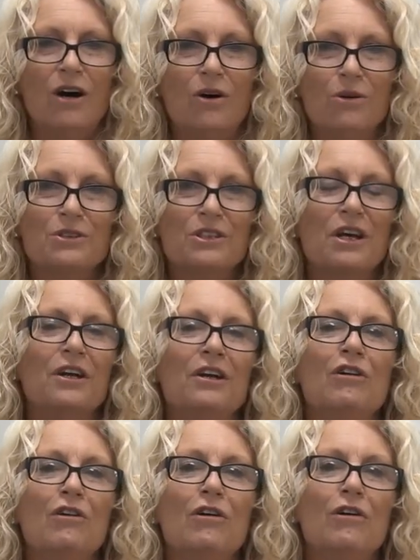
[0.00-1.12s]
Also,
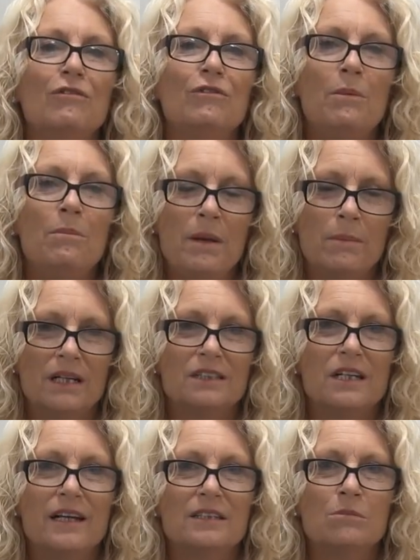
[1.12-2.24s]
remember,
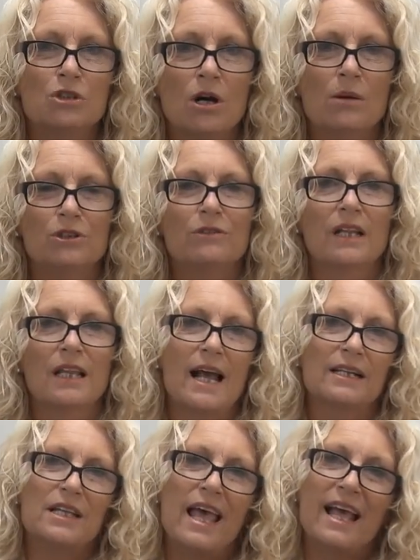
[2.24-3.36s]
take some time to
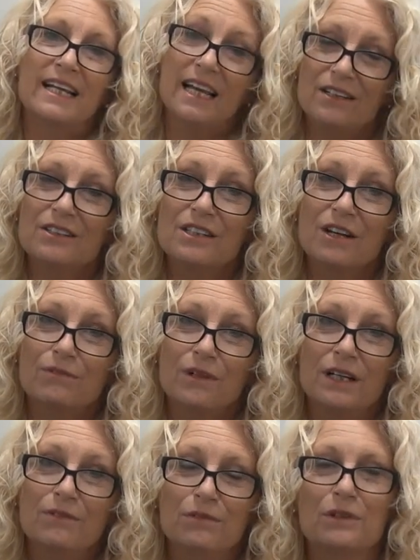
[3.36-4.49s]
relax and get yourself
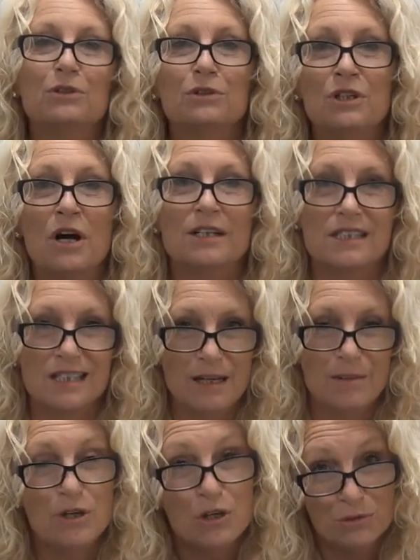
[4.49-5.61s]
ready for a good night's
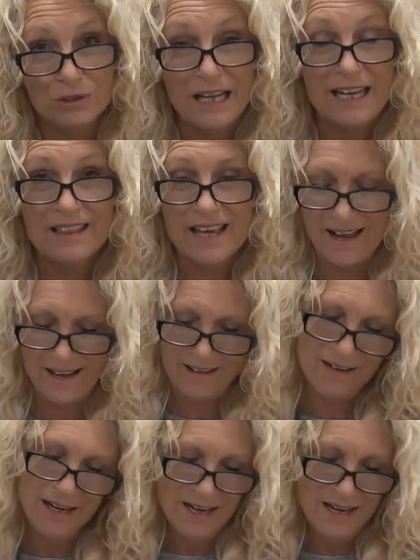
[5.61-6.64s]
sleep. You'll need that.